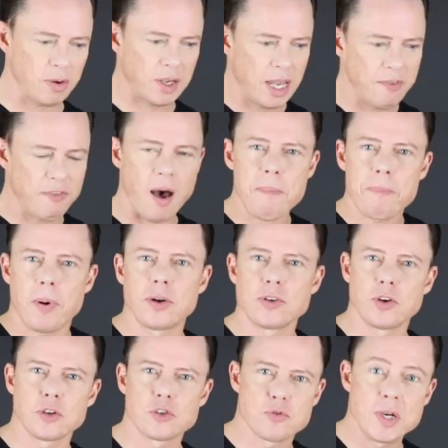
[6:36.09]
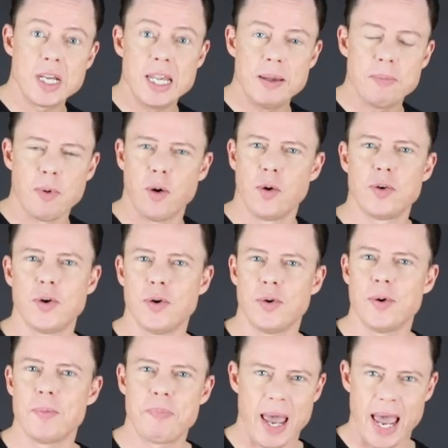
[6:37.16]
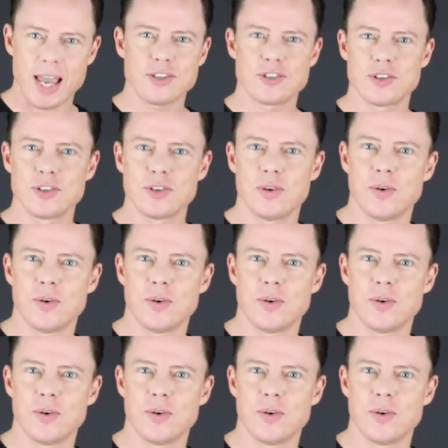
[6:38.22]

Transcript: give up on your dream or your passion